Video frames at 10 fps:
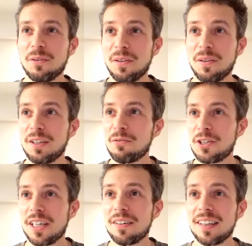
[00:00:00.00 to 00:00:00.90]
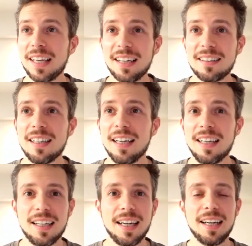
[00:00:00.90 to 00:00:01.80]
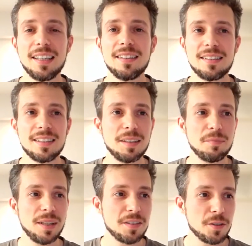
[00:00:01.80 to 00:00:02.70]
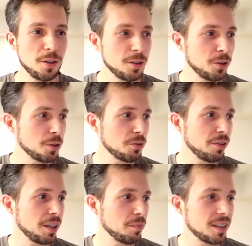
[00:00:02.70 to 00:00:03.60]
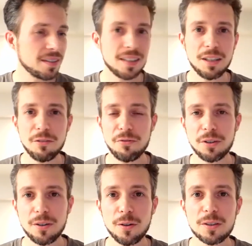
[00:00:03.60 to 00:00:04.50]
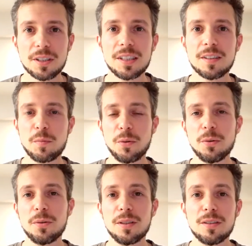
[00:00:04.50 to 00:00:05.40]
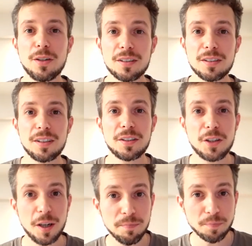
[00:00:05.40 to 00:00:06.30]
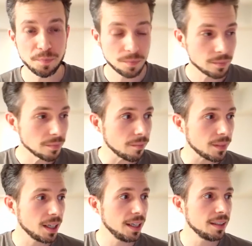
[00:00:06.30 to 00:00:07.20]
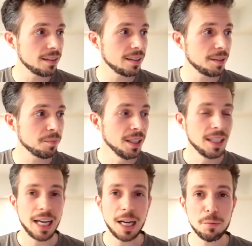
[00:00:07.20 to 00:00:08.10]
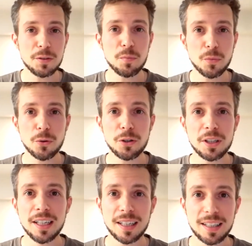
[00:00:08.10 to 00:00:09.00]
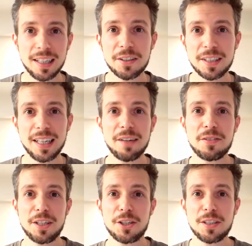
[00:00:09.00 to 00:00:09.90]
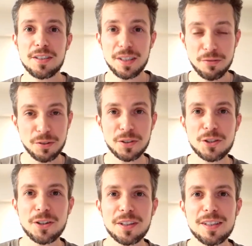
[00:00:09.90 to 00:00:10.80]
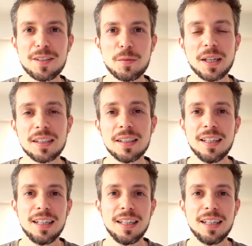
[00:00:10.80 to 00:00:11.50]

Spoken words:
Thank you for sharing that. And as you all know, you find myself on holgernielspol.com. And I will do more Clarity Live sessions. If you enjoyed this one